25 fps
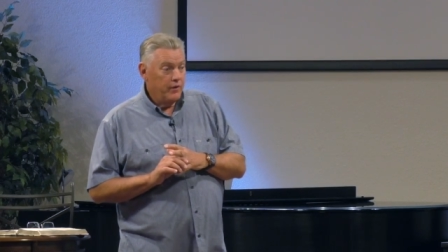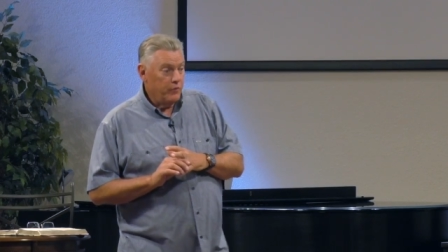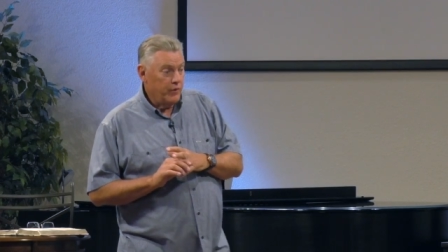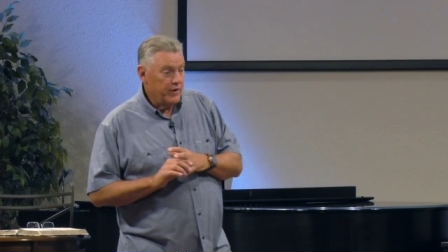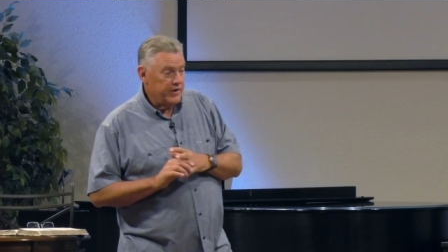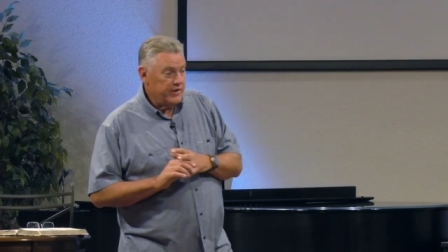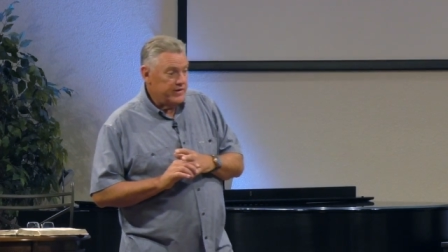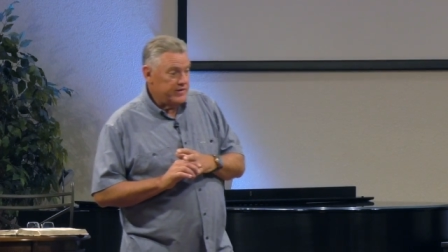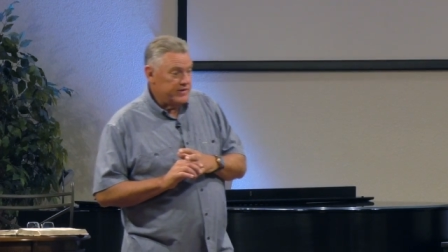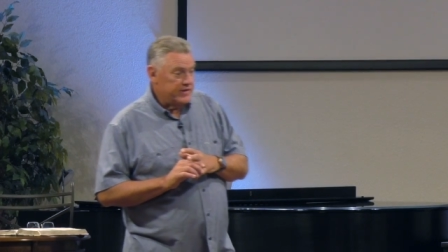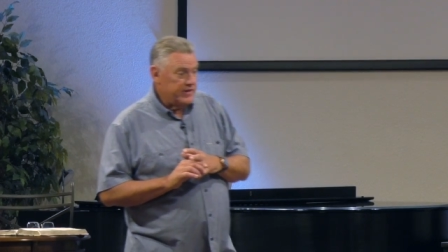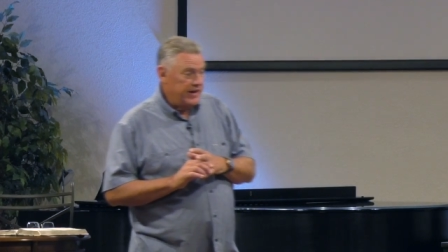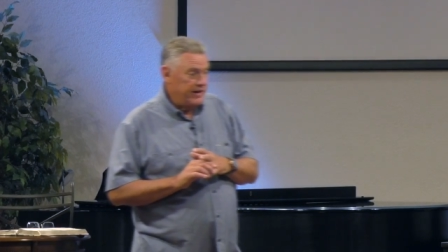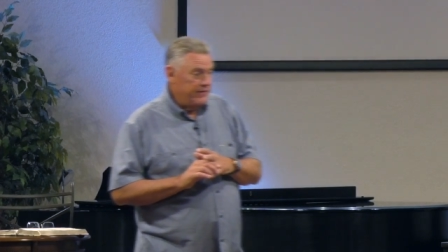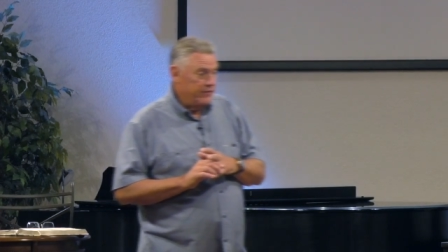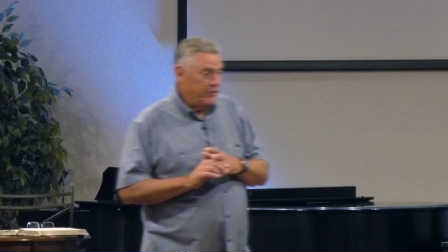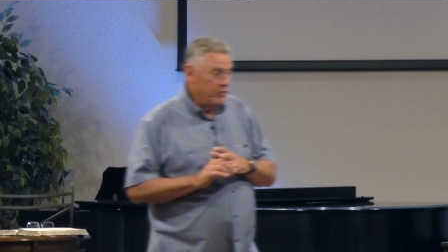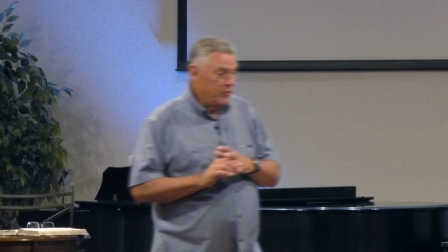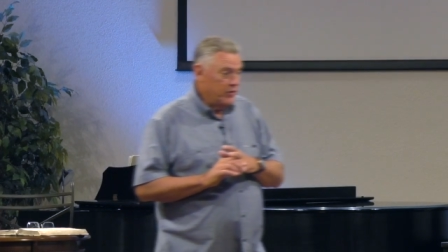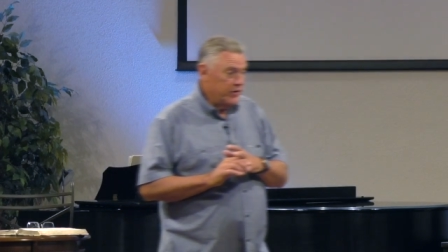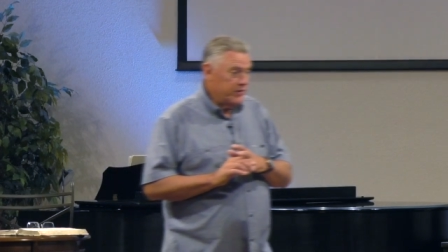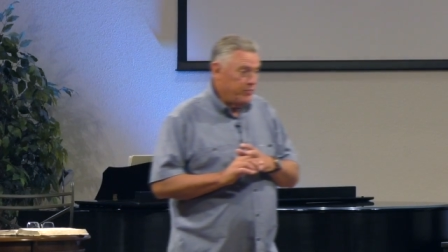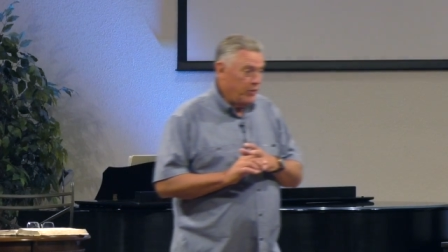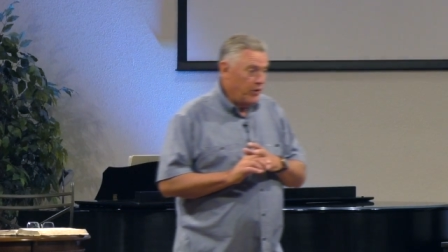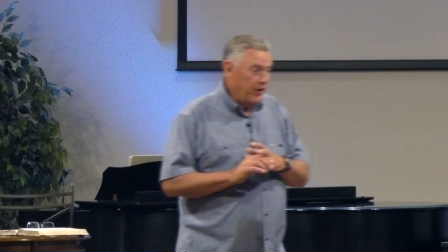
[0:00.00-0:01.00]
when
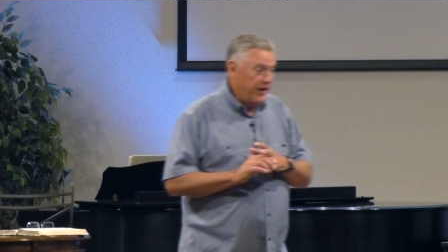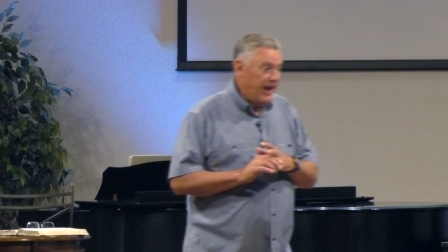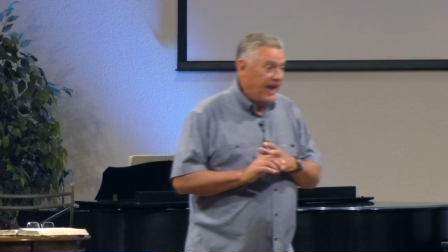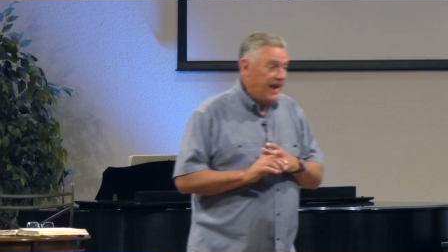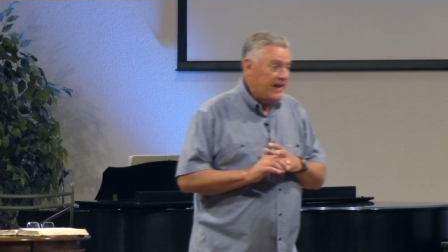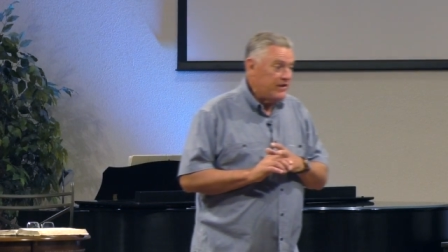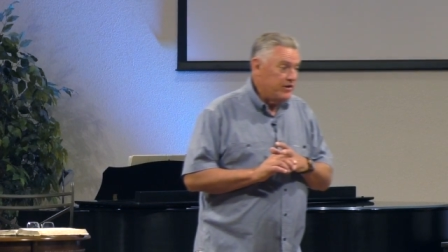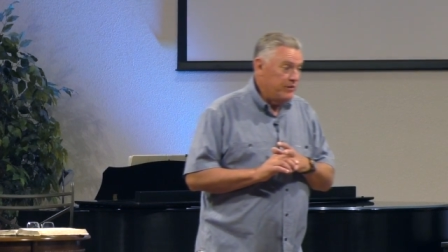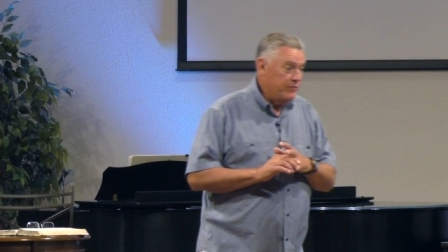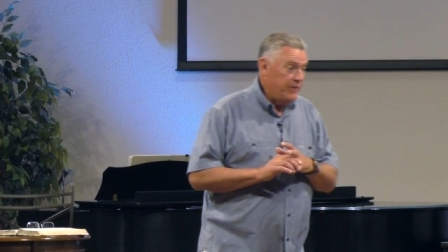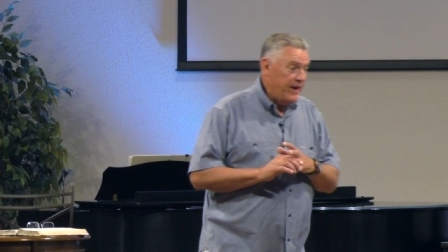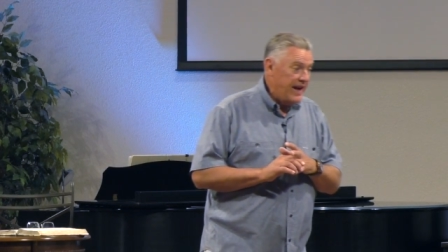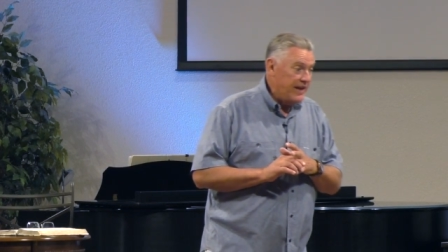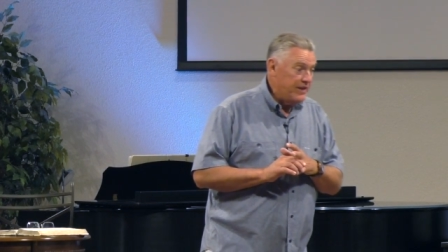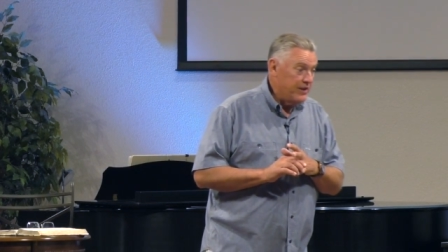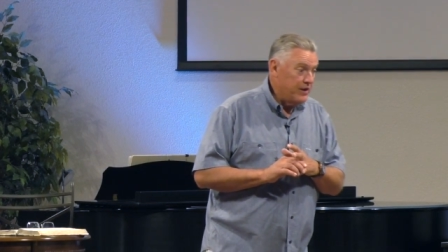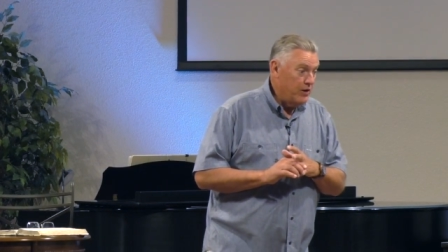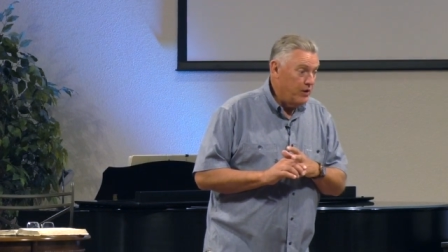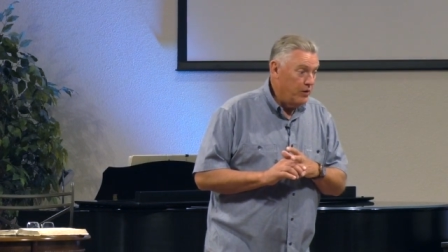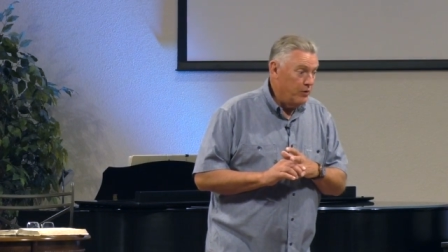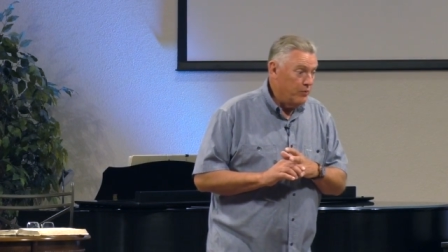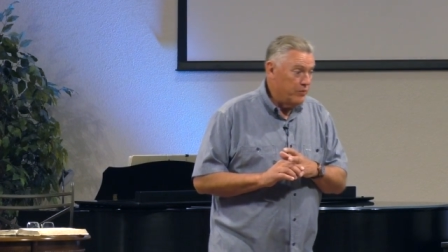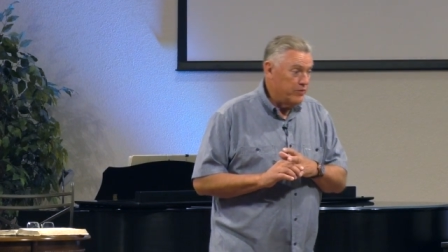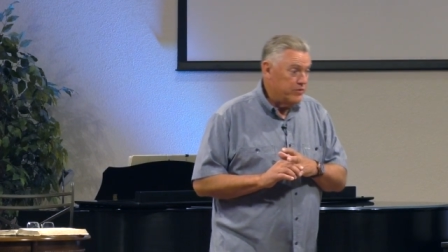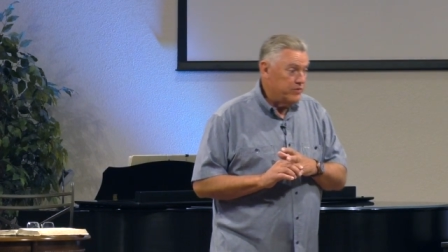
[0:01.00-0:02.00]
Stephen was, we had the
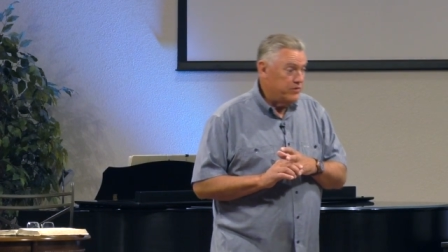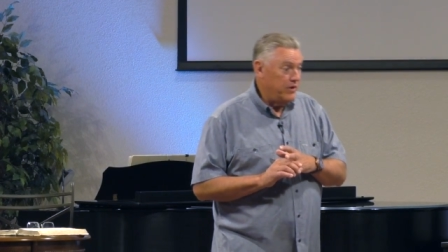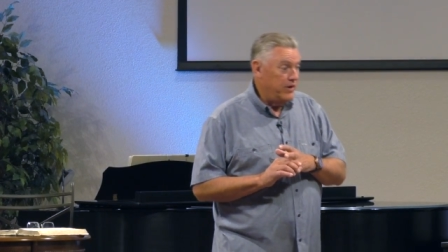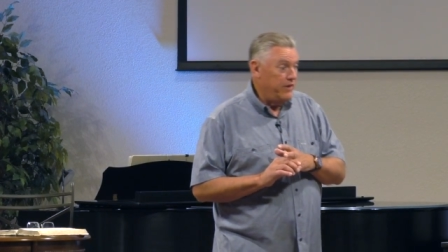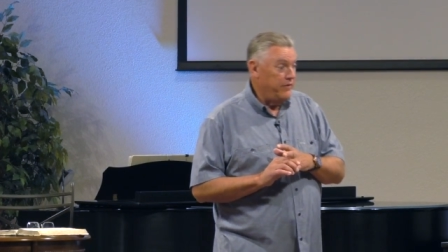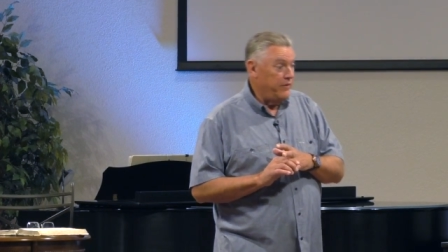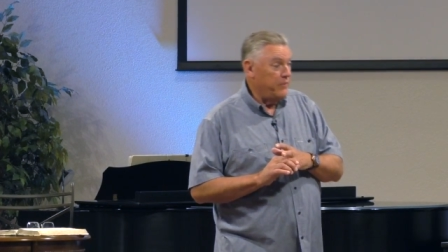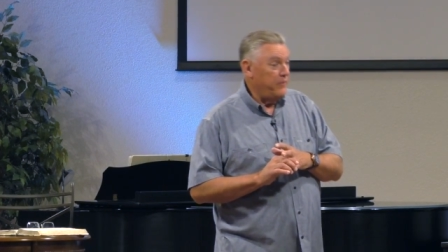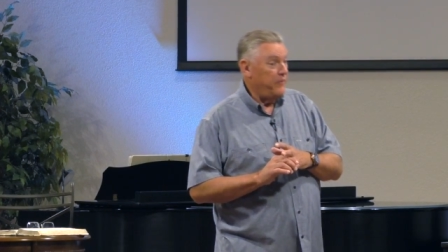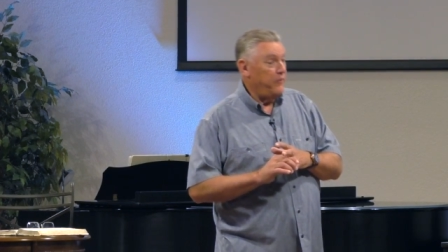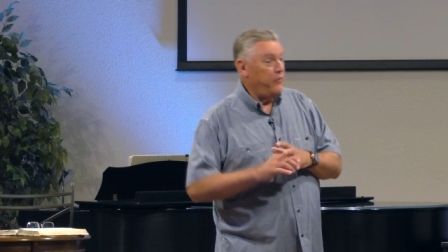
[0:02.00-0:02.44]
golden retriever